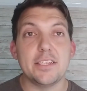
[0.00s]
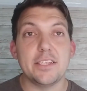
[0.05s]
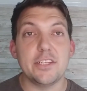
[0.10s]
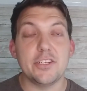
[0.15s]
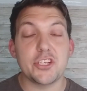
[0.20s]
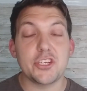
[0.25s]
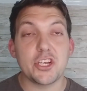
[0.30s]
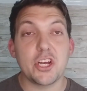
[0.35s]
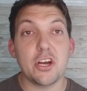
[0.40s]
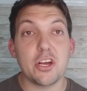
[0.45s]
the
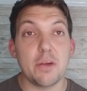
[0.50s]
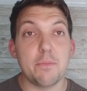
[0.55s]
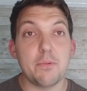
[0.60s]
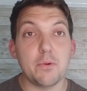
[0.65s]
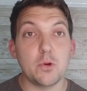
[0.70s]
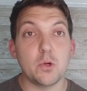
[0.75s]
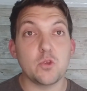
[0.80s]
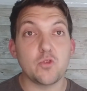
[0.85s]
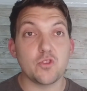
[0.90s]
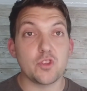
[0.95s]
Chicago
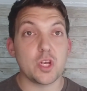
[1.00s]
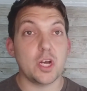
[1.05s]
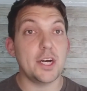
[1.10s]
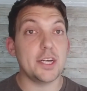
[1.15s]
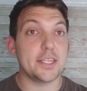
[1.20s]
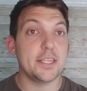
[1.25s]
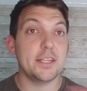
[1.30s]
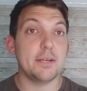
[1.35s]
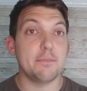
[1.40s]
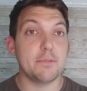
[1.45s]
Bulls
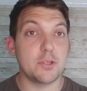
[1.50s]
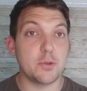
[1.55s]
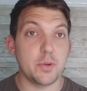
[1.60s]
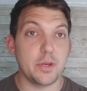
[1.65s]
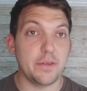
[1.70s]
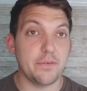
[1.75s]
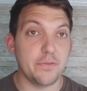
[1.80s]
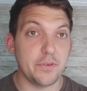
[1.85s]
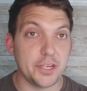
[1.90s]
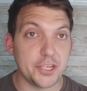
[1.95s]
retired the number
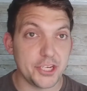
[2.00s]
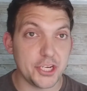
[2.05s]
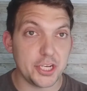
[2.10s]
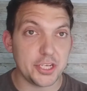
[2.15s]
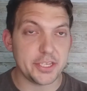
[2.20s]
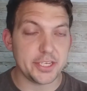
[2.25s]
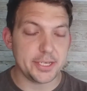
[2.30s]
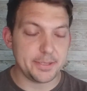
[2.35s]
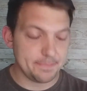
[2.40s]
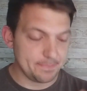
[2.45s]
23
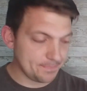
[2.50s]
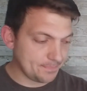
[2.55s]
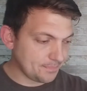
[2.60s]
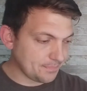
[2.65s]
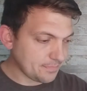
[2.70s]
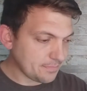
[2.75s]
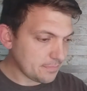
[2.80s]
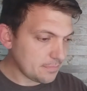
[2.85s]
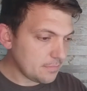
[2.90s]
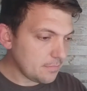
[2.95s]
jersey.
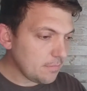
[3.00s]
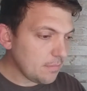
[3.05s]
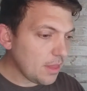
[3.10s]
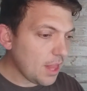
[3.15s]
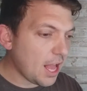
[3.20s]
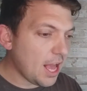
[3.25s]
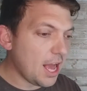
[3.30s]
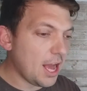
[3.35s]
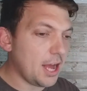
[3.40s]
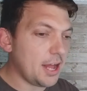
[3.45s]

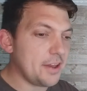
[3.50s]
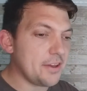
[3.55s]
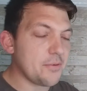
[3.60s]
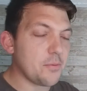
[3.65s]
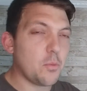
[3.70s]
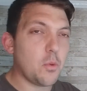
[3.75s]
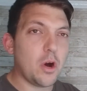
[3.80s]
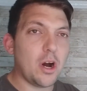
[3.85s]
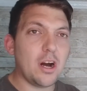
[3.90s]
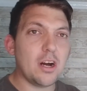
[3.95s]
And
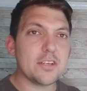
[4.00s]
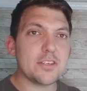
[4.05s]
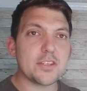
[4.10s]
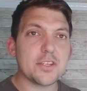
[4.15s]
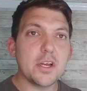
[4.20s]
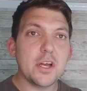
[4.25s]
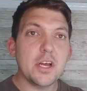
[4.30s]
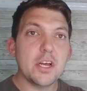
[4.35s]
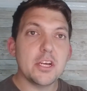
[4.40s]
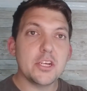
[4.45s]
whilst
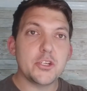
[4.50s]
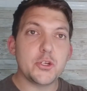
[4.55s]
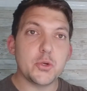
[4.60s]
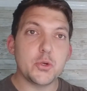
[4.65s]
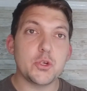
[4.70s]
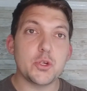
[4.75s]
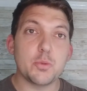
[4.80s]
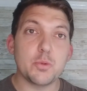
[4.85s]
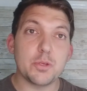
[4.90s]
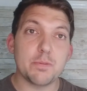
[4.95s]

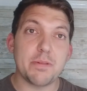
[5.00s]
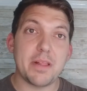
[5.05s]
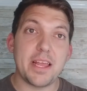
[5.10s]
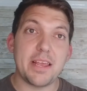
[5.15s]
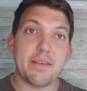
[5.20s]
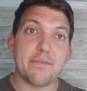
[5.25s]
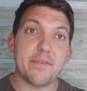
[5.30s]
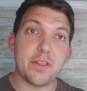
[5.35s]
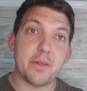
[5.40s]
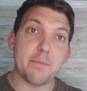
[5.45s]
Jordan was playing
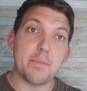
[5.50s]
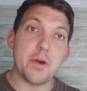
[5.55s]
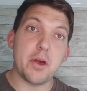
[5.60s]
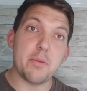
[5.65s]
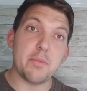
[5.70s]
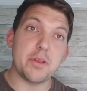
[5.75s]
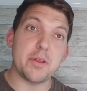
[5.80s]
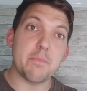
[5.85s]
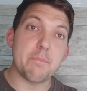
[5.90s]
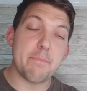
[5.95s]
for the
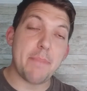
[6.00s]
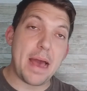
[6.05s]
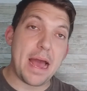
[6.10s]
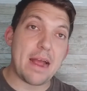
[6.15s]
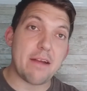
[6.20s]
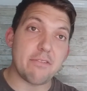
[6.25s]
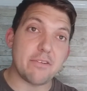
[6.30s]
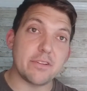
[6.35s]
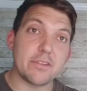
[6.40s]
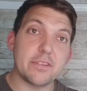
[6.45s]
Birmingham
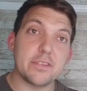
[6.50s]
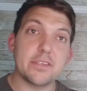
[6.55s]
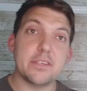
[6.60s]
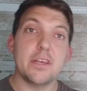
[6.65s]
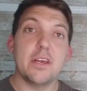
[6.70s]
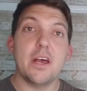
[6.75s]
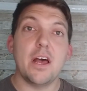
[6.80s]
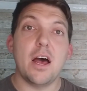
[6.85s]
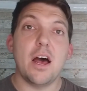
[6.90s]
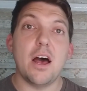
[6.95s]
Barons,
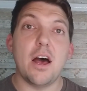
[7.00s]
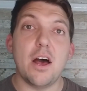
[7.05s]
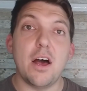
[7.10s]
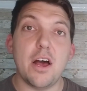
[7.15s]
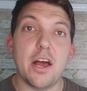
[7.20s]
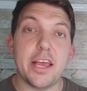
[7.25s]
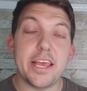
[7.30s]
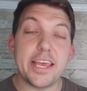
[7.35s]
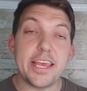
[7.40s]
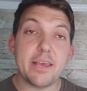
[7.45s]

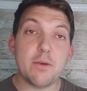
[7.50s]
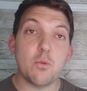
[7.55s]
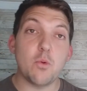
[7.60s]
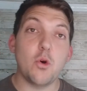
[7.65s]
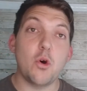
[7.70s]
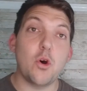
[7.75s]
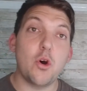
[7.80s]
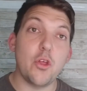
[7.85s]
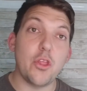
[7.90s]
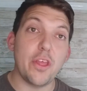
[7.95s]
he
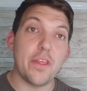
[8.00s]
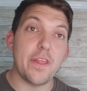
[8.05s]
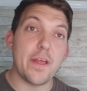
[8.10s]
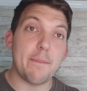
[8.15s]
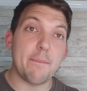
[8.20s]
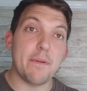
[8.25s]
wore the number